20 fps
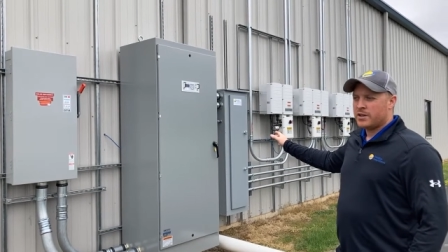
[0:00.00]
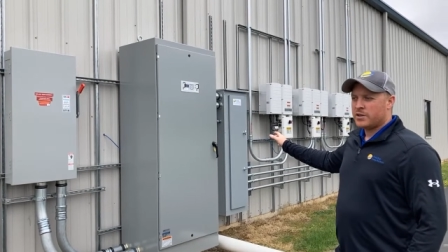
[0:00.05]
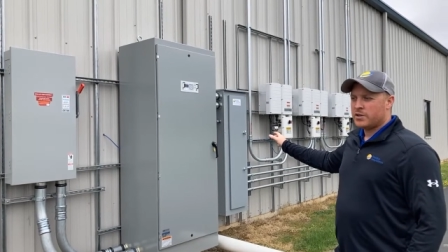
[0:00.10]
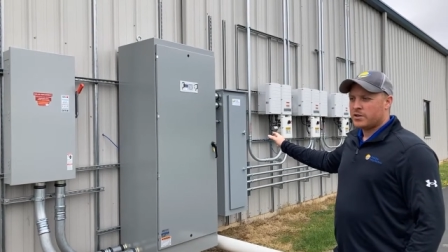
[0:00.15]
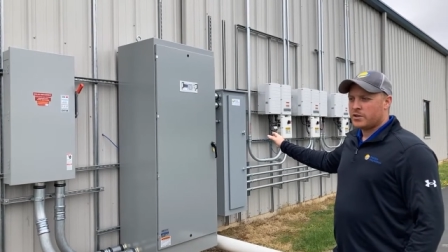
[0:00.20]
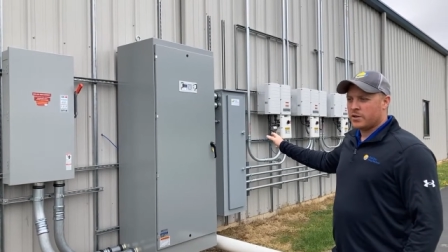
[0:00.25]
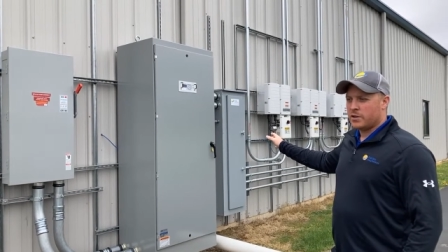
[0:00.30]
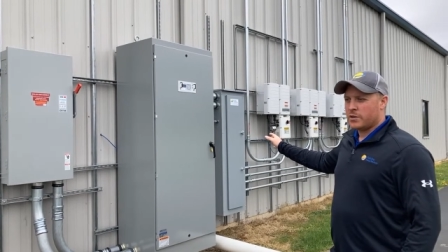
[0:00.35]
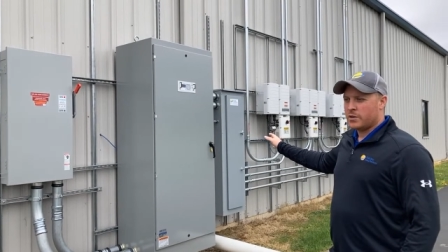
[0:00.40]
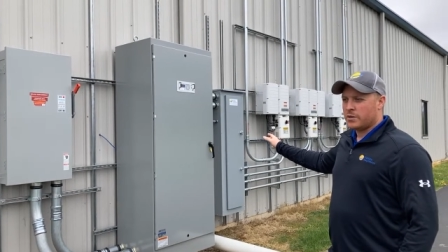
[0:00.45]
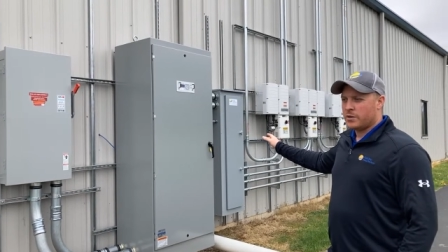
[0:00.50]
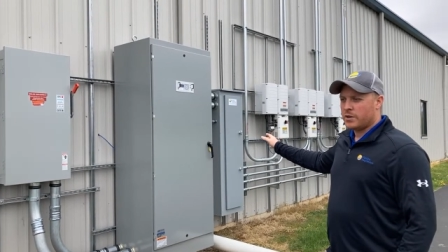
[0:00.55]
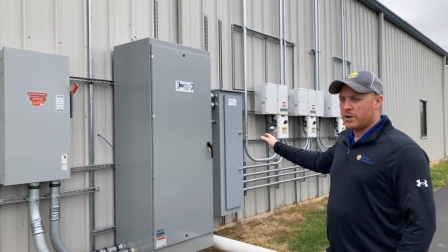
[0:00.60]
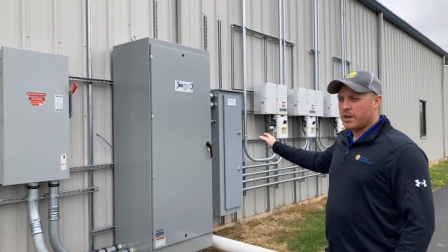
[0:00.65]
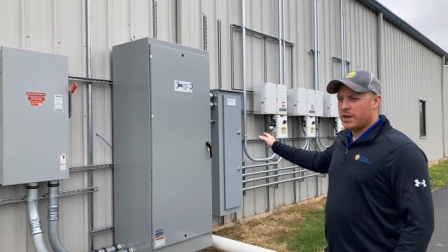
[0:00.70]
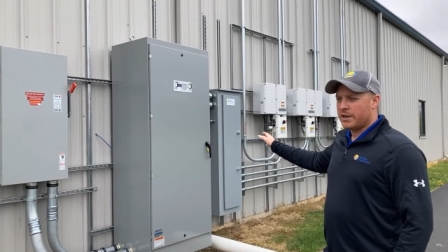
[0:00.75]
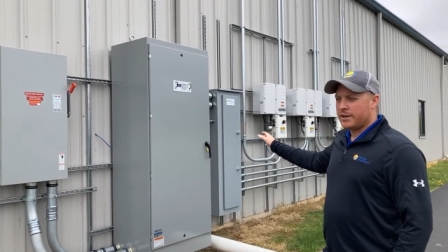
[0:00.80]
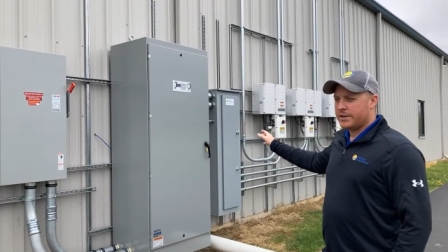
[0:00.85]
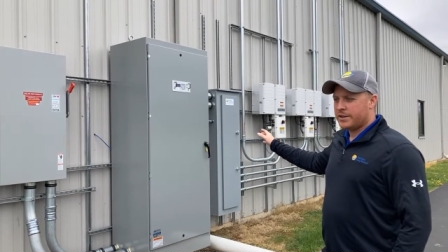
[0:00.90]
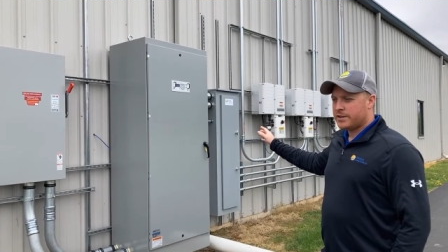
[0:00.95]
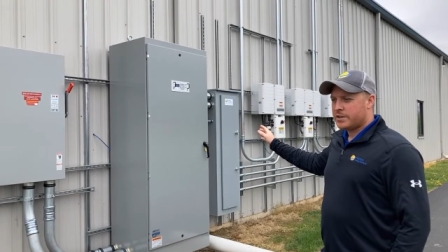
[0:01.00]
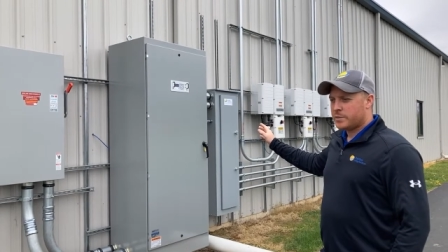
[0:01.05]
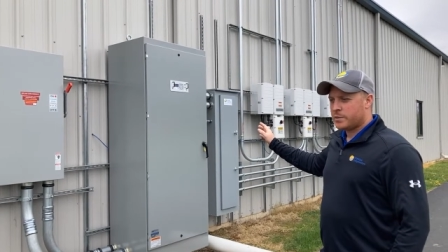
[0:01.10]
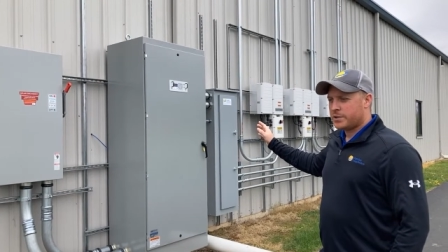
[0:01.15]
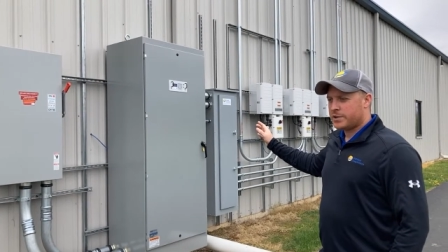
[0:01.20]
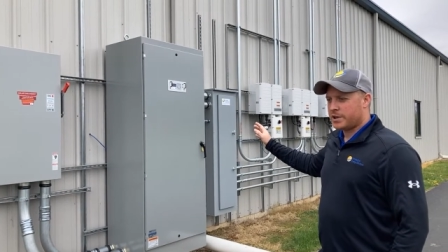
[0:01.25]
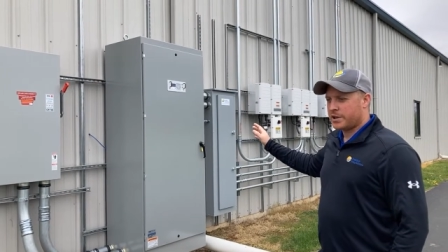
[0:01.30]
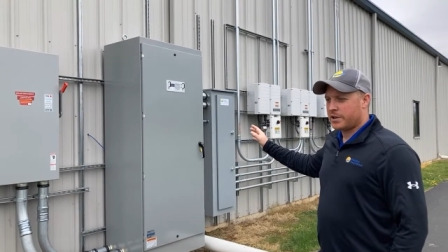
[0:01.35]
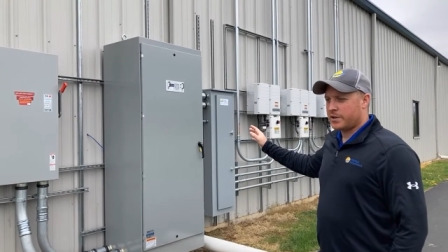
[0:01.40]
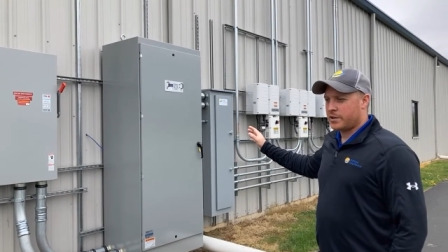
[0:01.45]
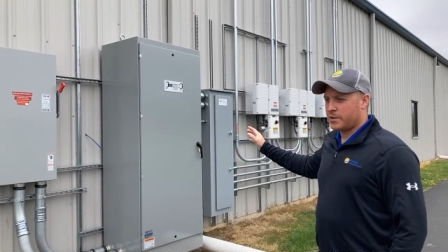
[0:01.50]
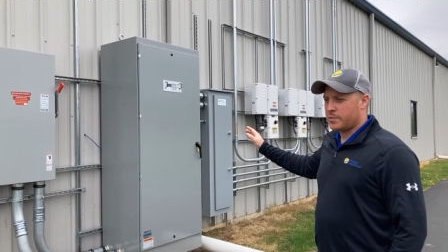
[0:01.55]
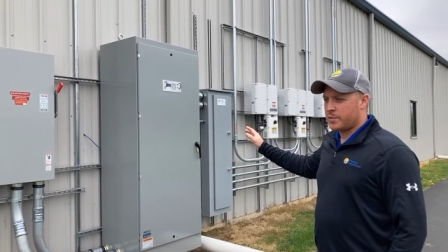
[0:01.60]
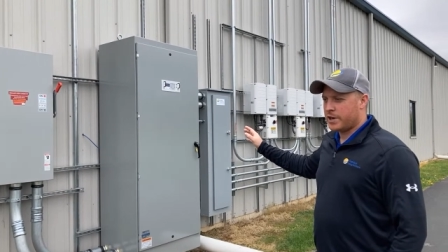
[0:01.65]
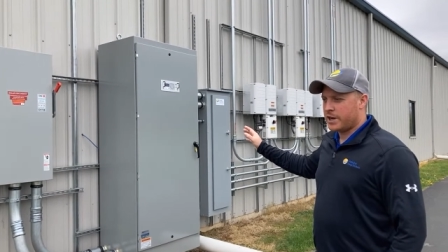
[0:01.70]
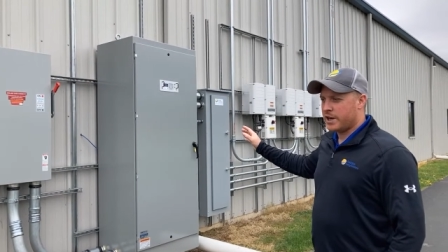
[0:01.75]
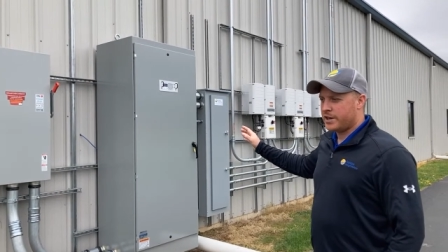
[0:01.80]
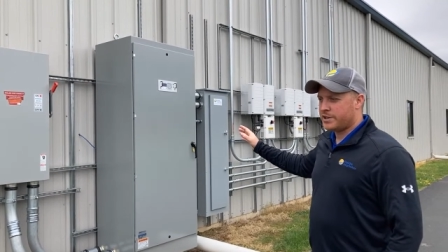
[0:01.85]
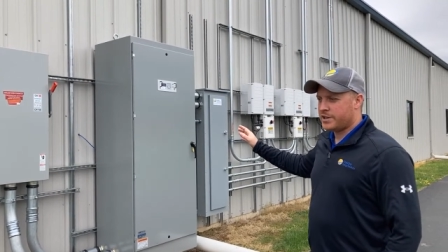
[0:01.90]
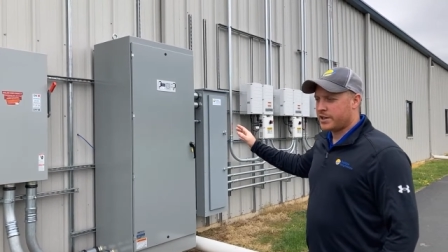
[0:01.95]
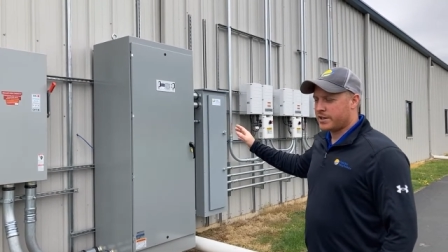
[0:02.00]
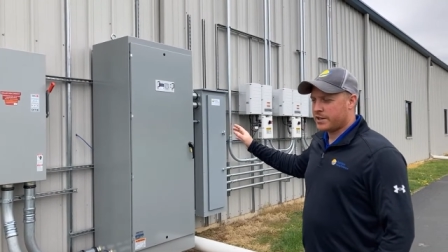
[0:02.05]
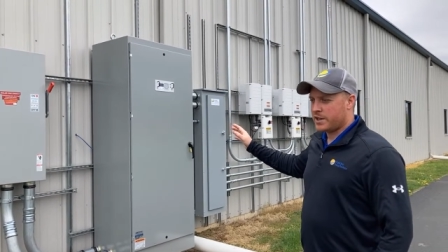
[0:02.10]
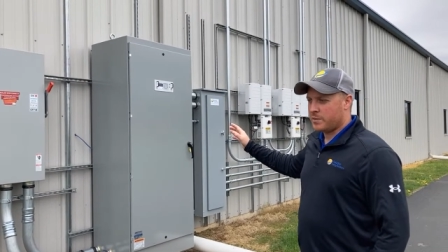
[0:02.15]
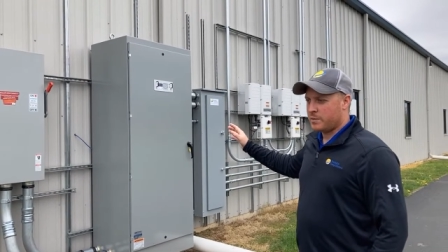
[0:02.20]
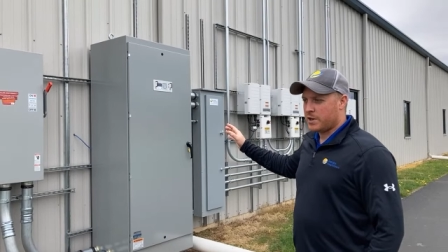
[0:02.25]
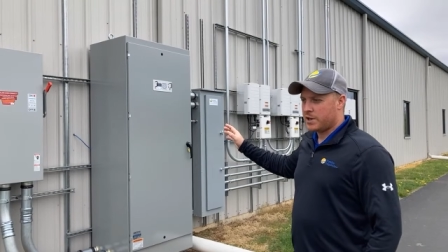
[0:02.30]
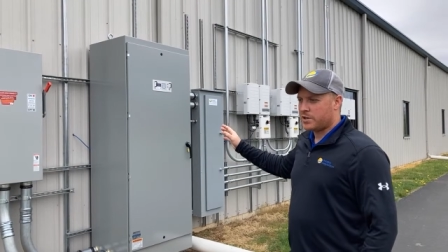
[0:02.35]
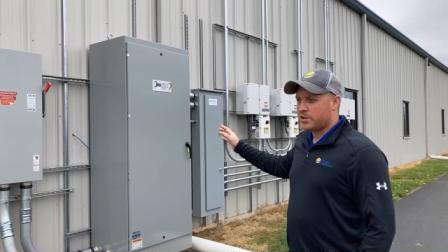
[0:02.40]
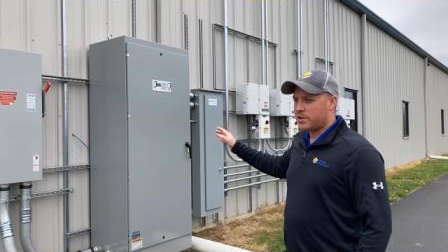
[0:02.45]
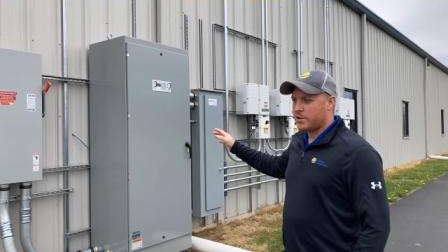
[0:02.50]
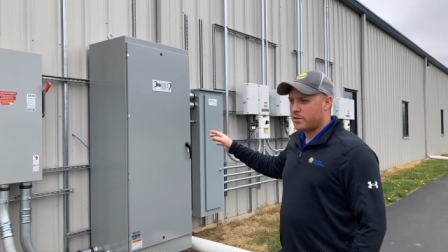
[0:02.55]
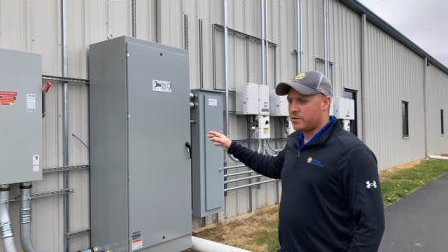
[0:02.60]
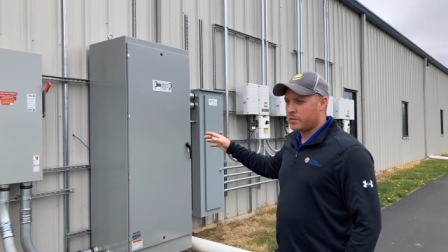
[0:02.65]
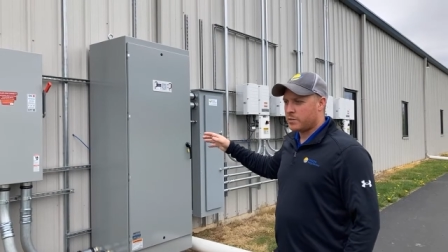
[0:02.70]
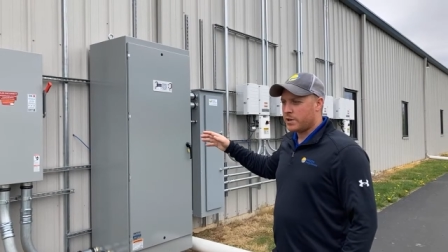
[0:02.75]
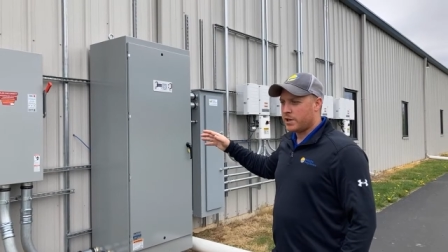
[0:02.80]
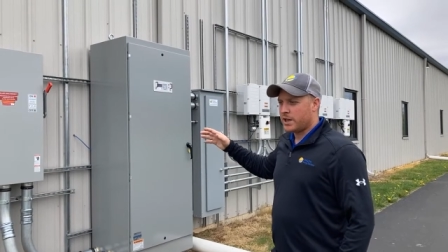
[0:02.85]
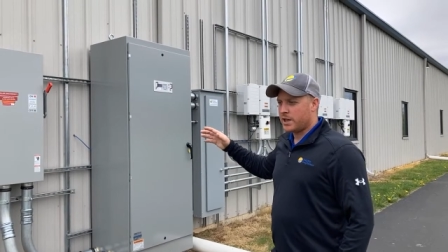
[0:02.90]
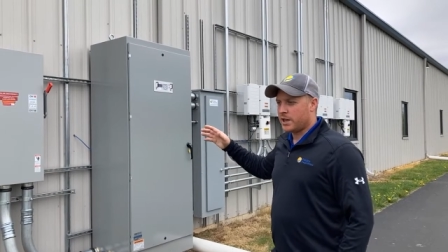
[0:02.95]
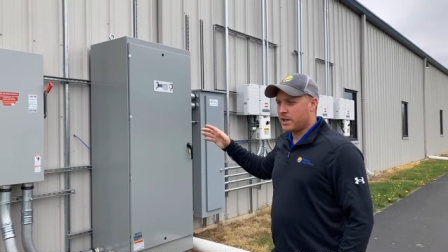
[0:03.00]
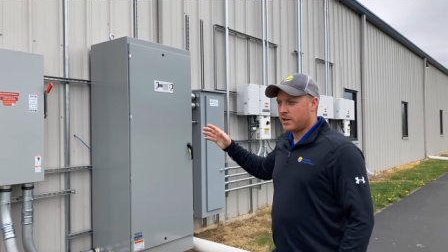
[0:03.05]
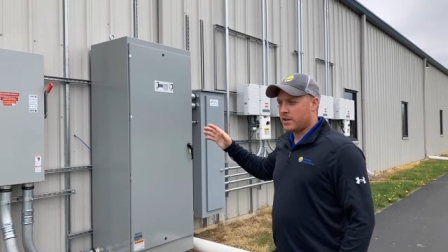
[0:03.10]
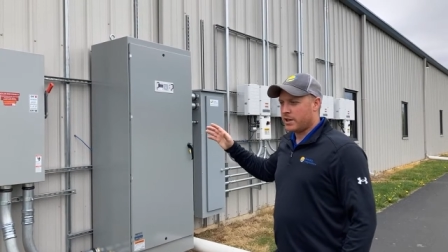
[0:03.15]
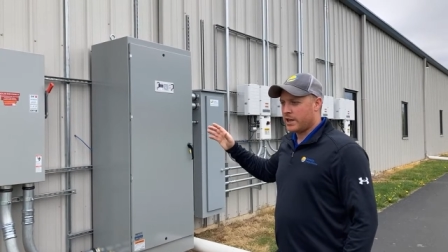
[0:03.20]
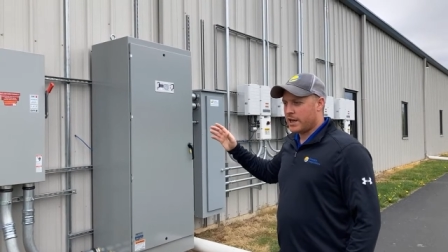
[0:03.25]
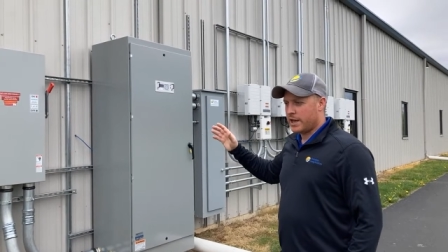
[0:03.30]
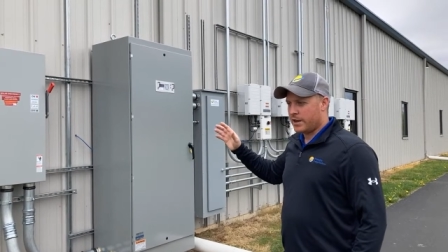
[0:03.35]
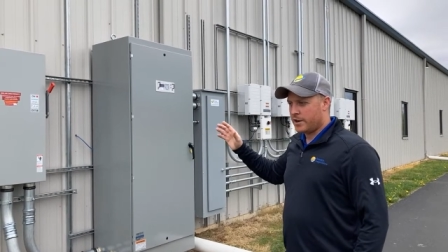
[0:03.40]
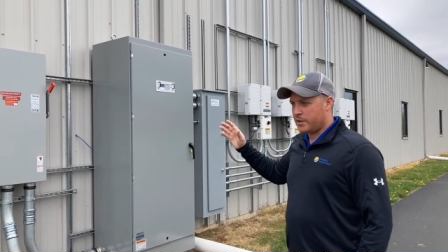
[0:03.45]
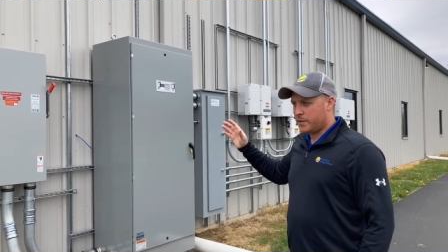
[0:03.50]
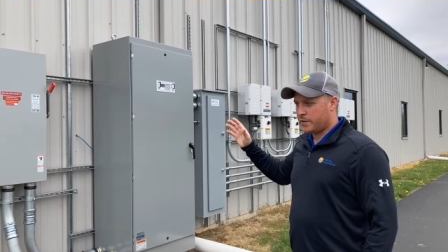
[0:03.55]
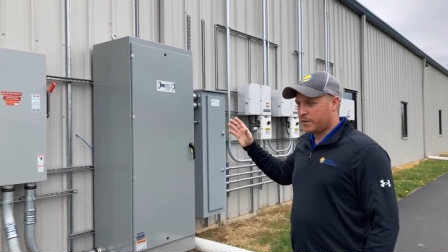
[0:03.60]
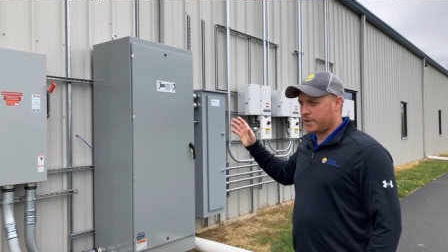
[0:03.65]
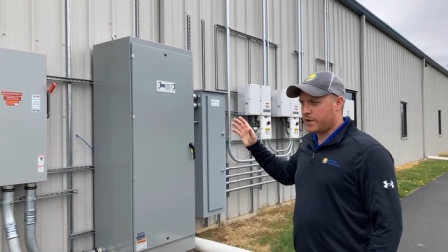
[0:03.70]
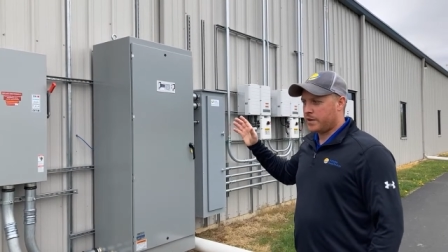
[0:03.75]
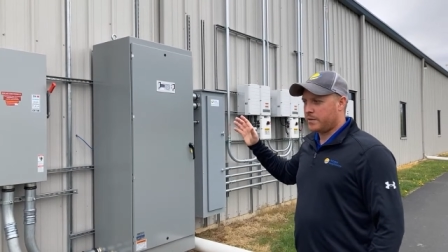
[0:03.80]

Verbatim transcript: So on this particular project I mentioned, we had a lot of